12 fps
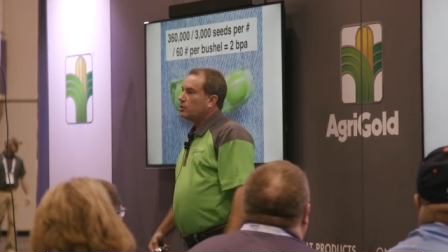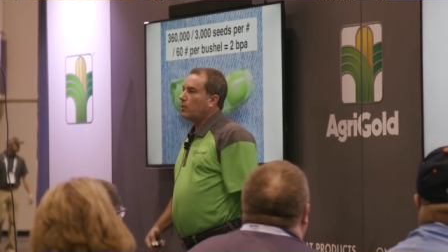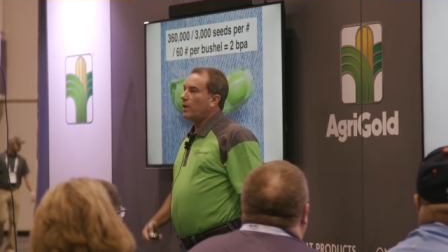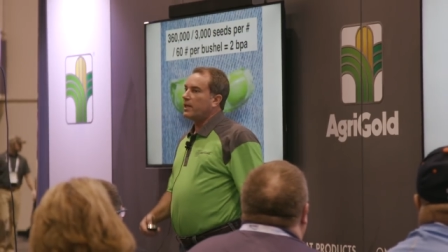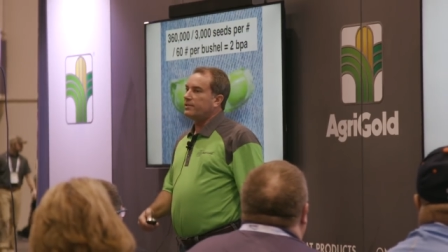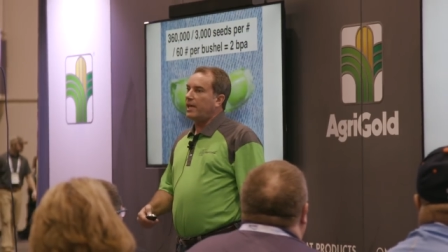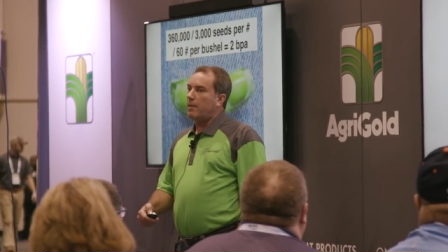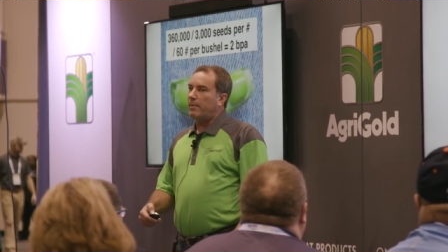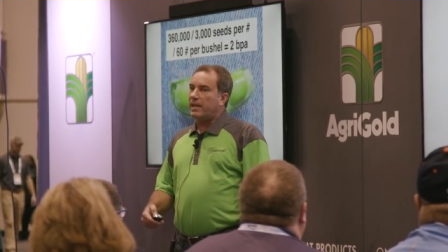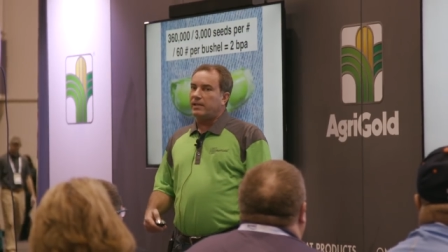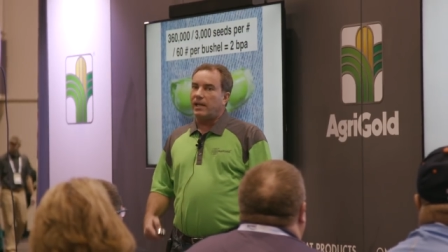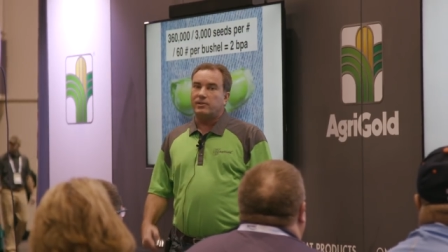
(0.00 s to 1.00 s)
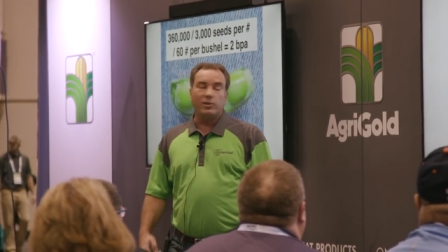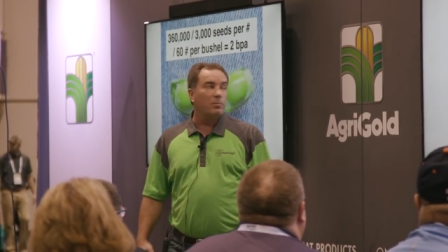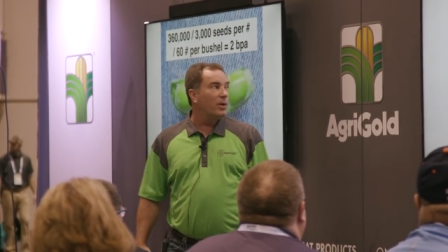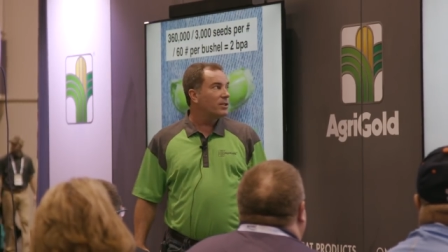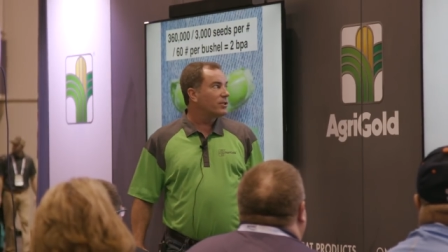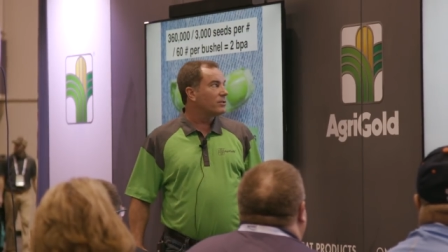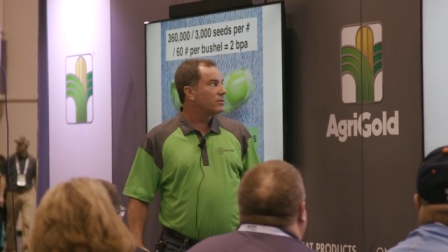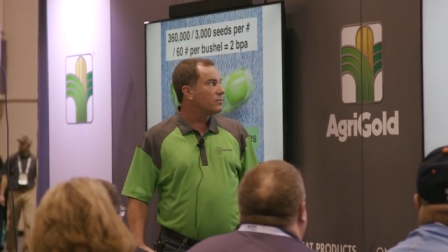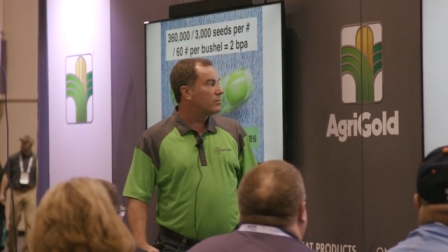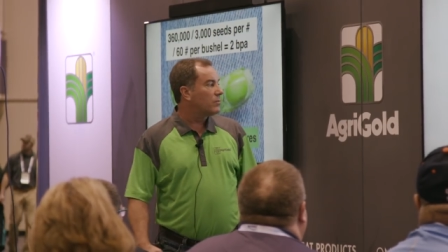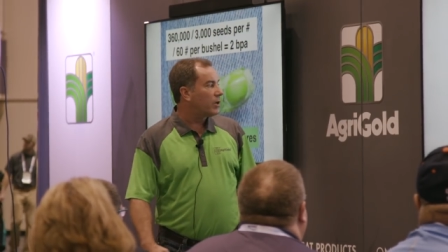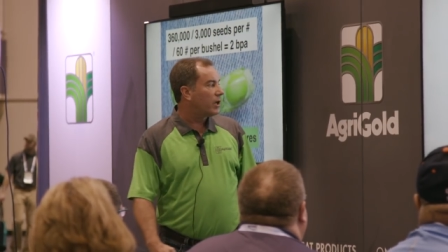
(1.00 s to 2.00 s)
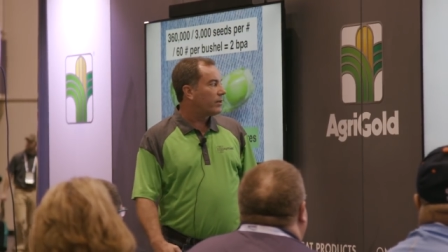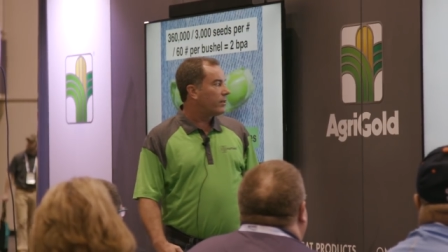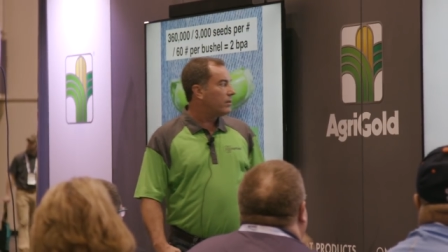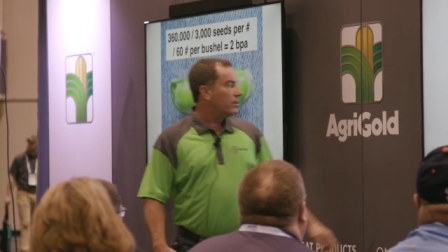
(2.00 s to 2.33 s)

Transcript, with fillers: So what does that make that 2 bushels worth?